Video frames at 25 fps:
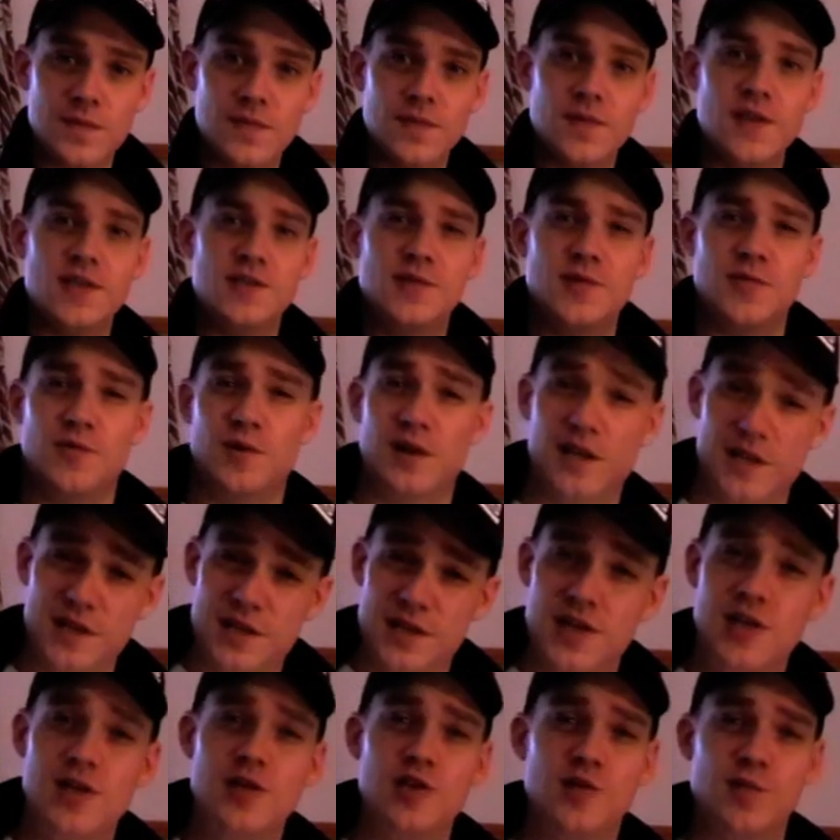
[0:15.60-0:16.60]
There's not really a
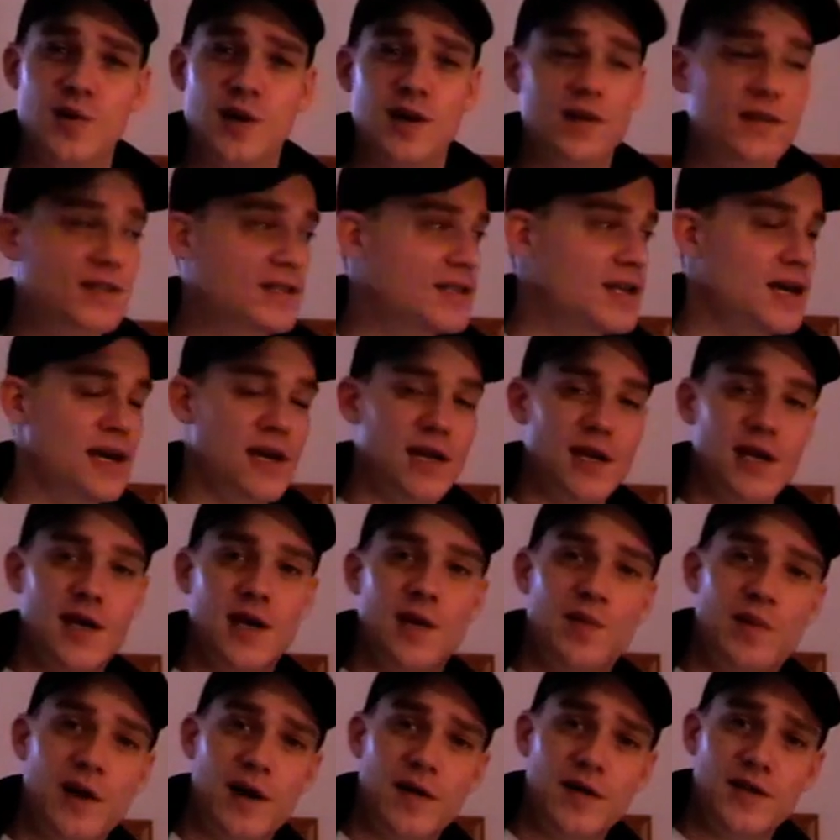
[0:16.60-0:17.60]
huge amount to say
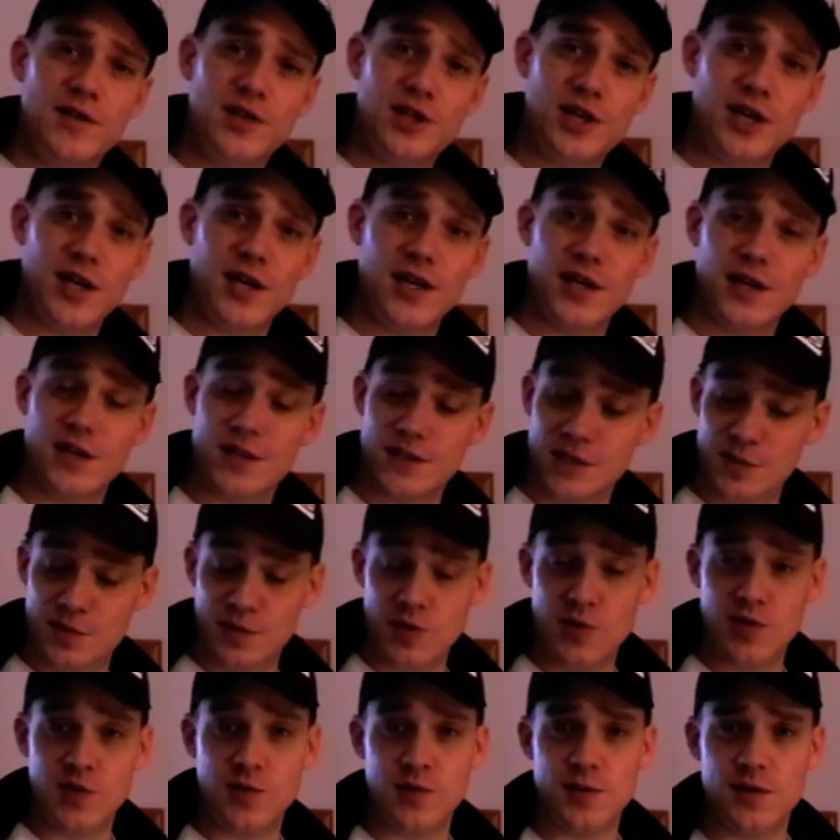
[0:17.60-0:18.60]
about this jacket because, to be
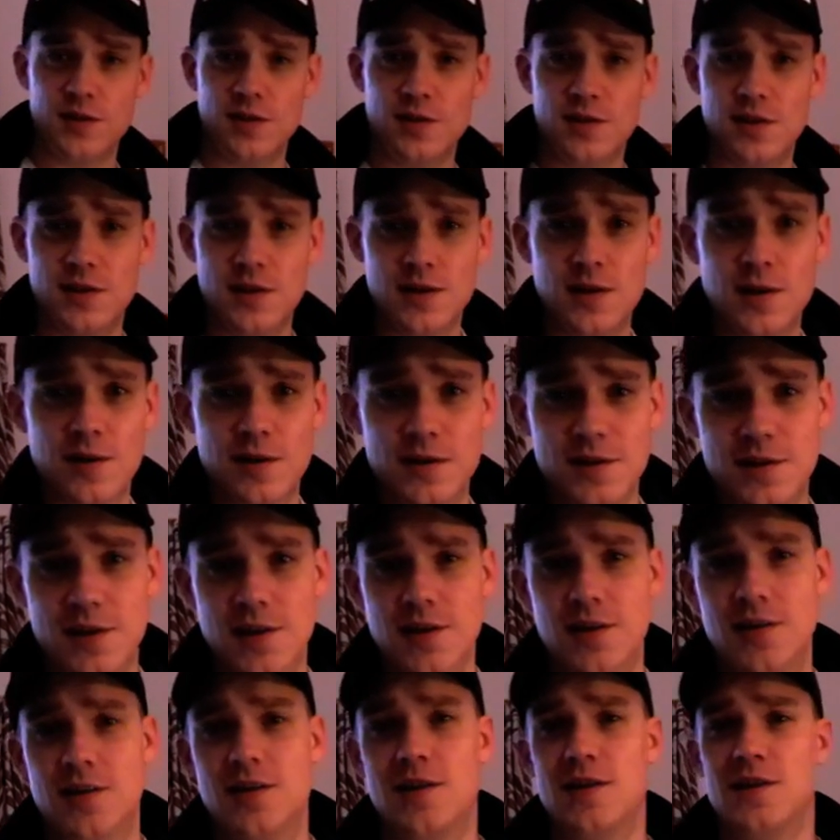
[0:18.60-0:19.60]
honest with you, the
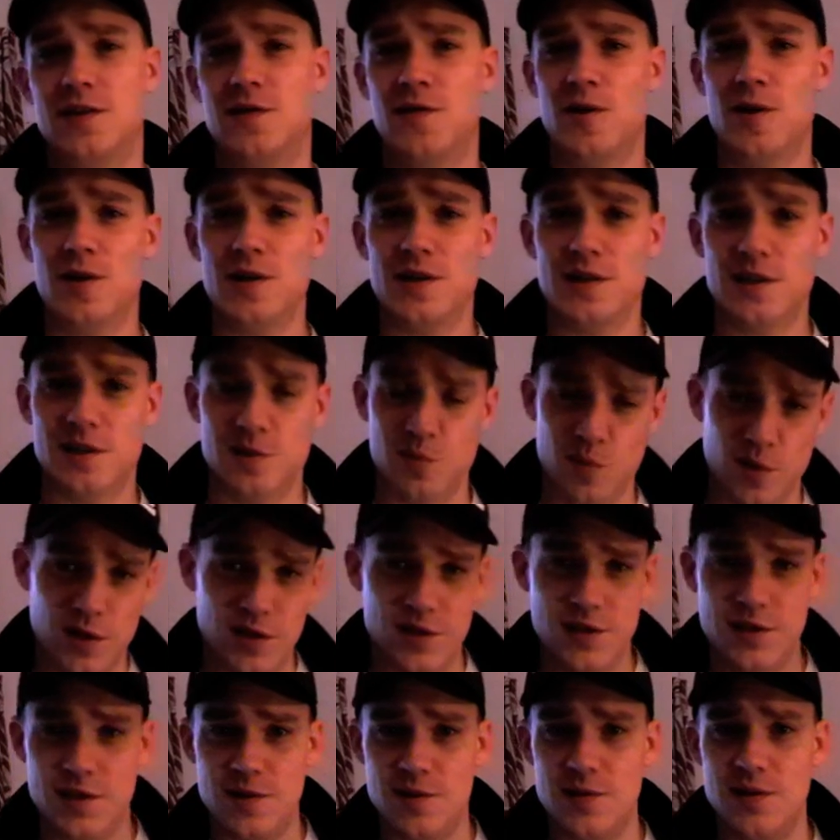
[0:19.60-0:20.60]
sizing is very similar
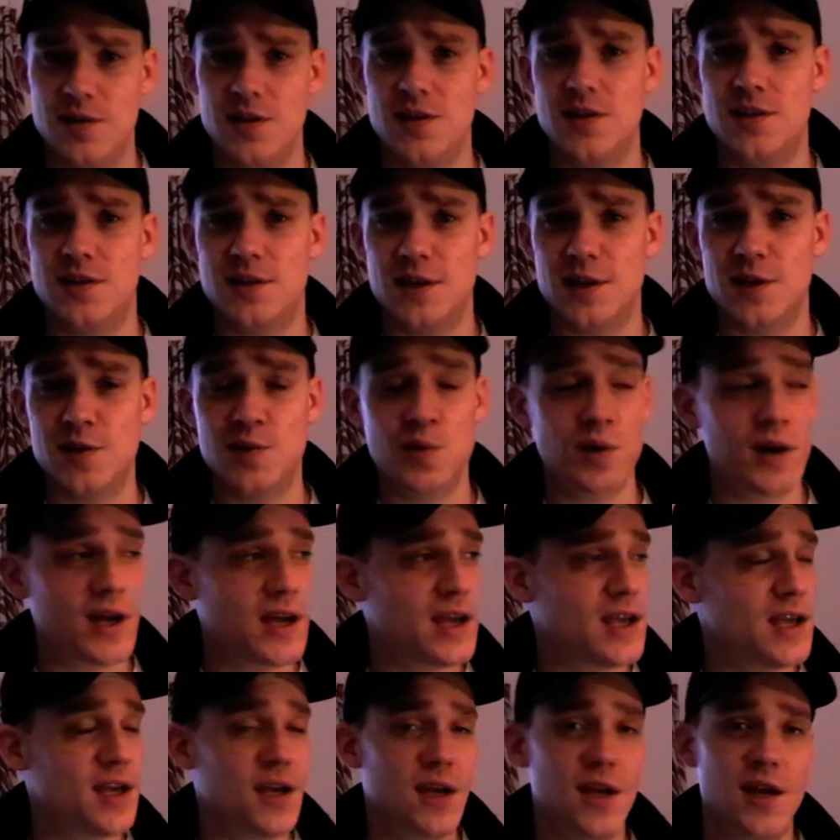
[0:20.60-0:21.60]
to the
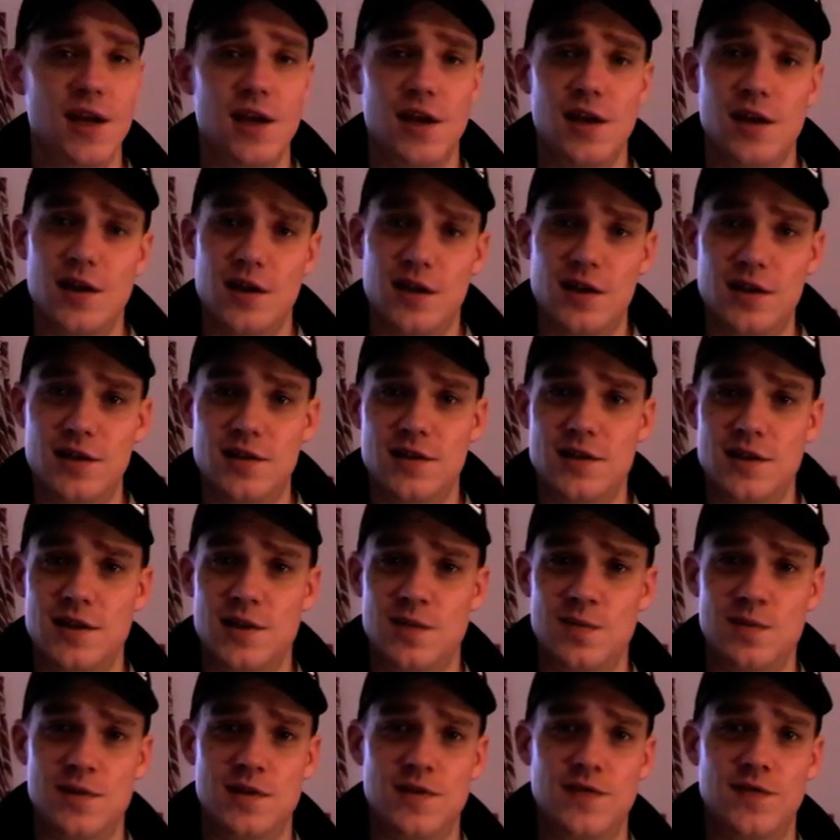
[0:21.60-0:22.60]
618 in
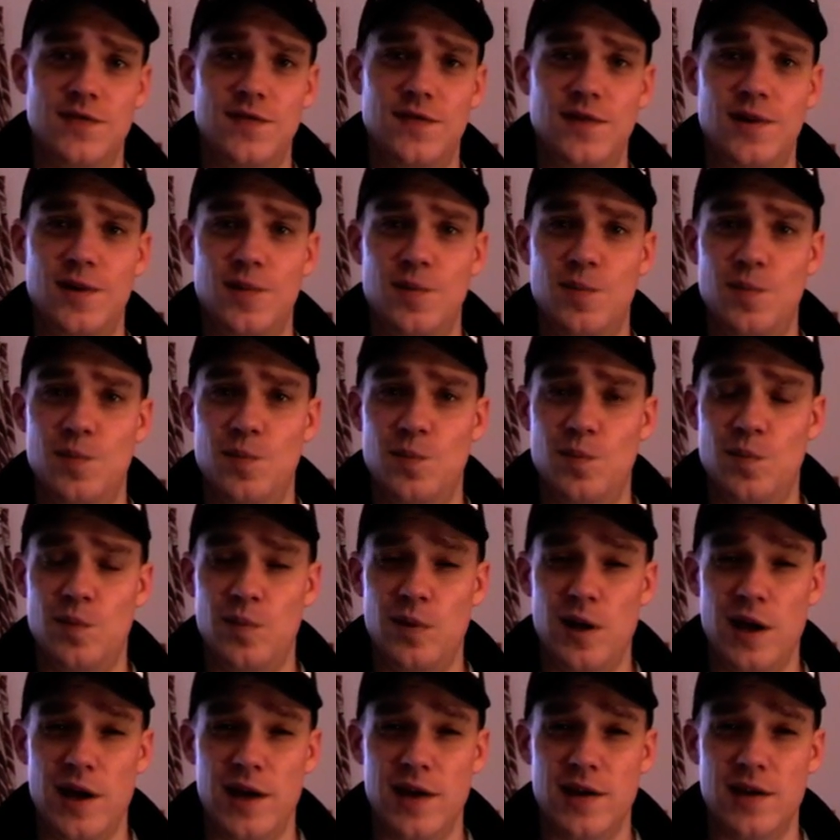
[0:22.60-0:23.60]
terms of
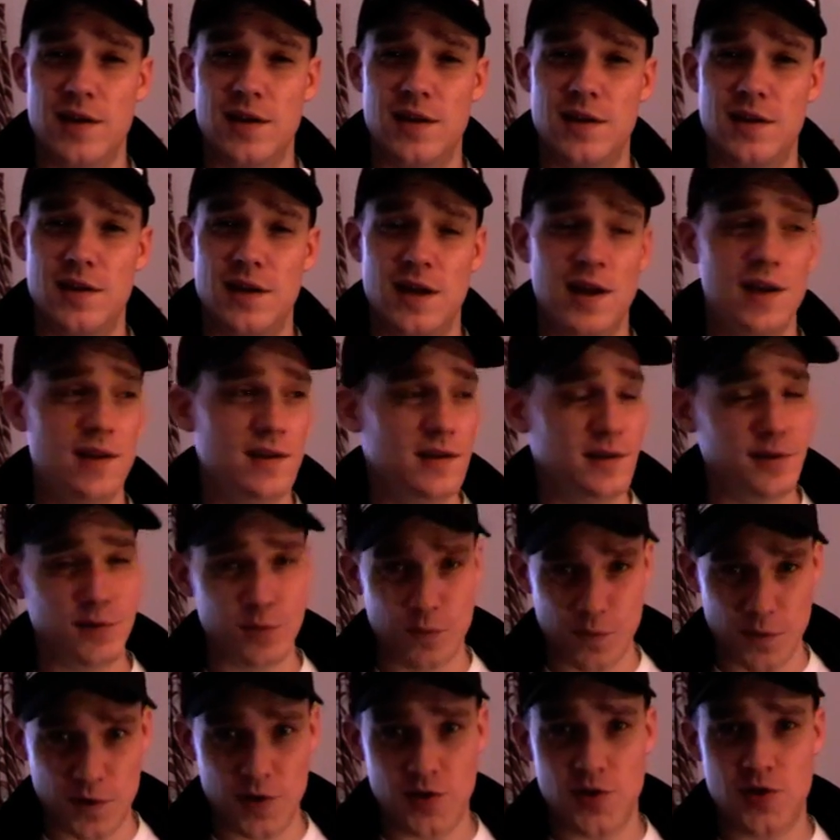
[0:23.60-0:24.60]
length and
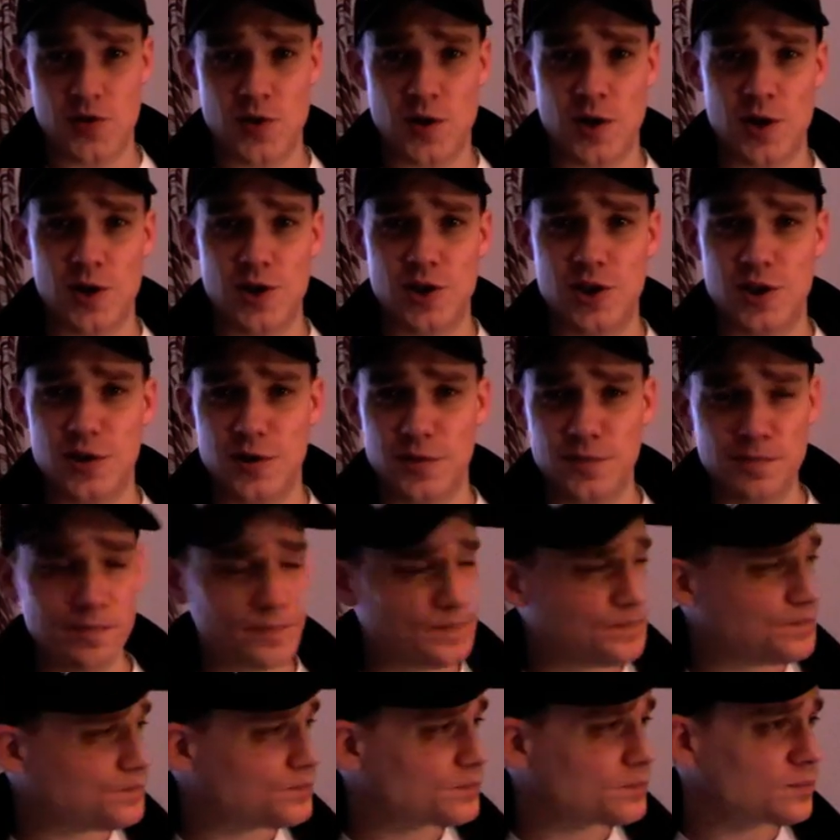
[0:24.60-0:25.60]
sort of construction.
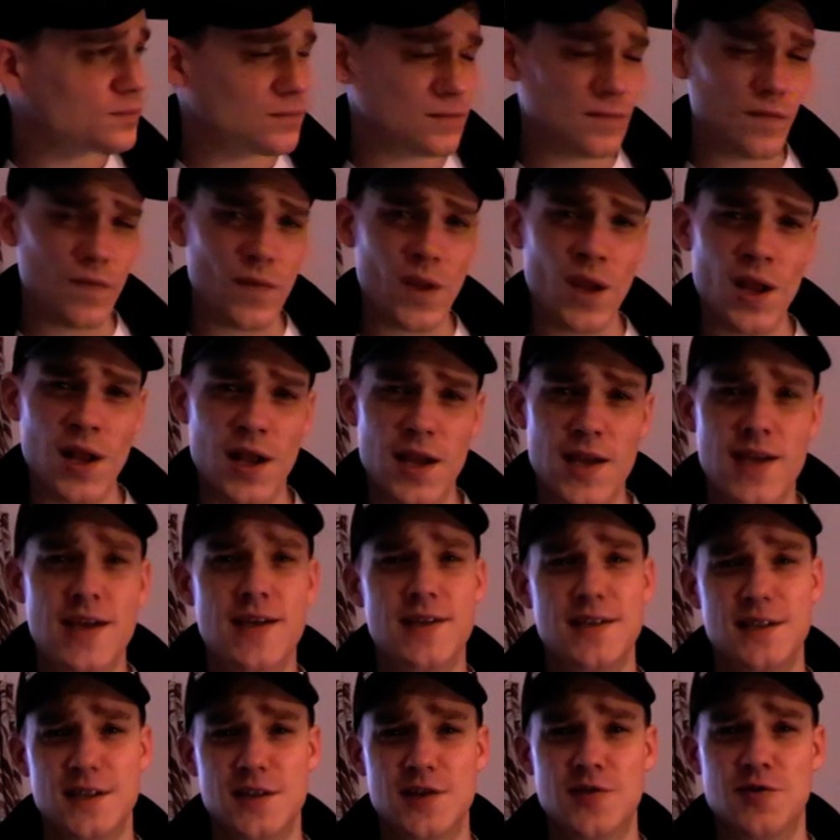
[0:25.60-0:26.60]
It
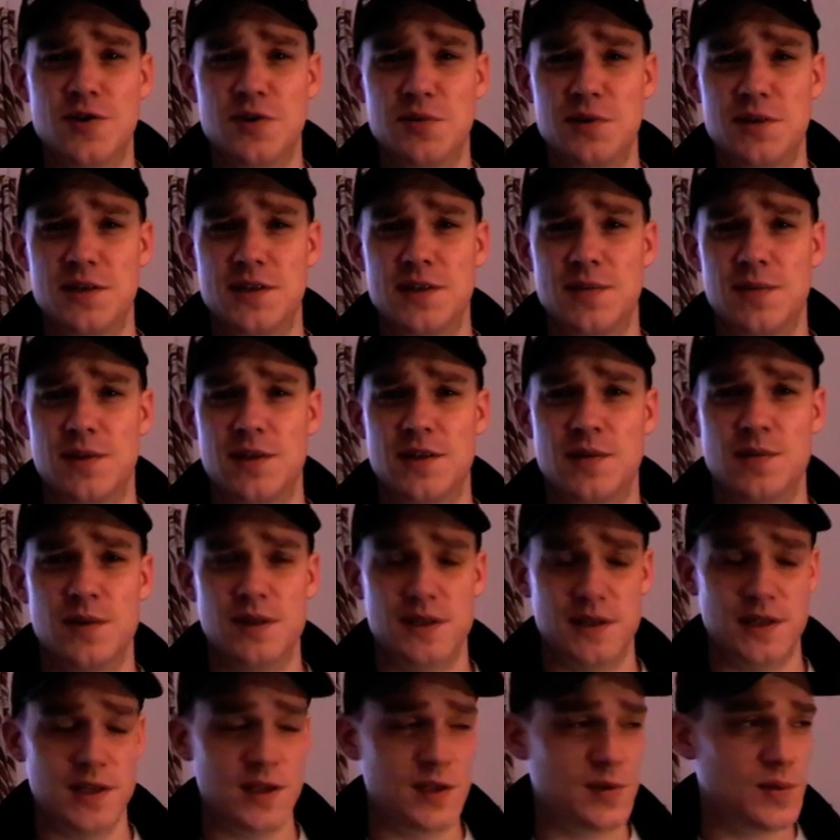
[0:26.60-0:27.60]
is extremely similar to my
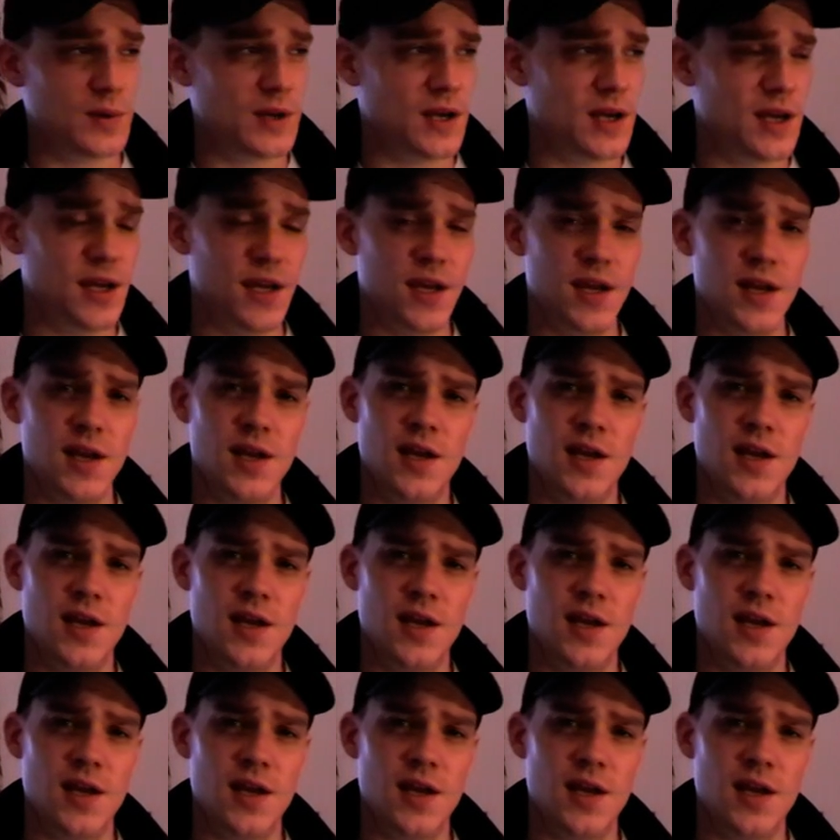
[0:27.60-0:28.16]
618.